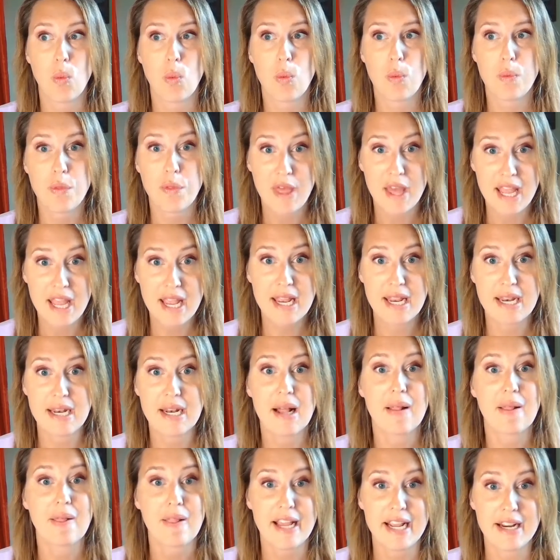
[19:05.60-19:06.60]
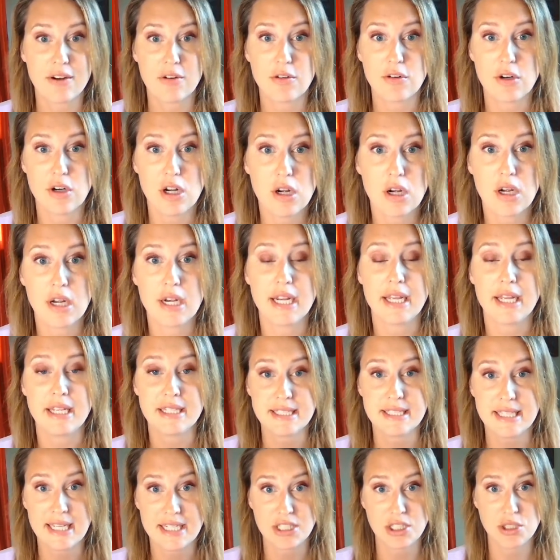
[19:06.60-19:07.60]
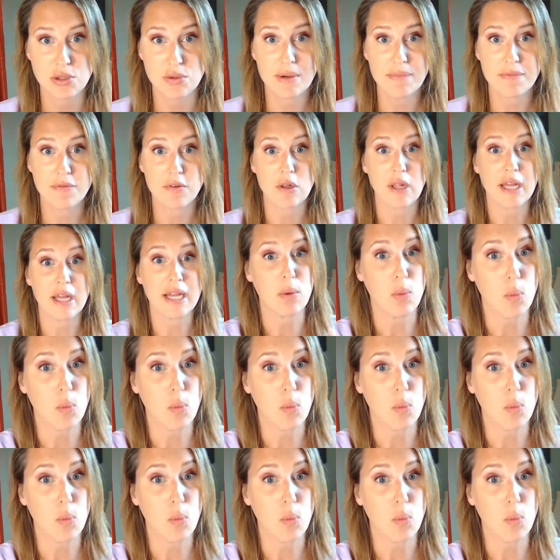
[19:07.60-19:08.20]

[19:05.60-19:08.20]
then later on, it sets you up for like,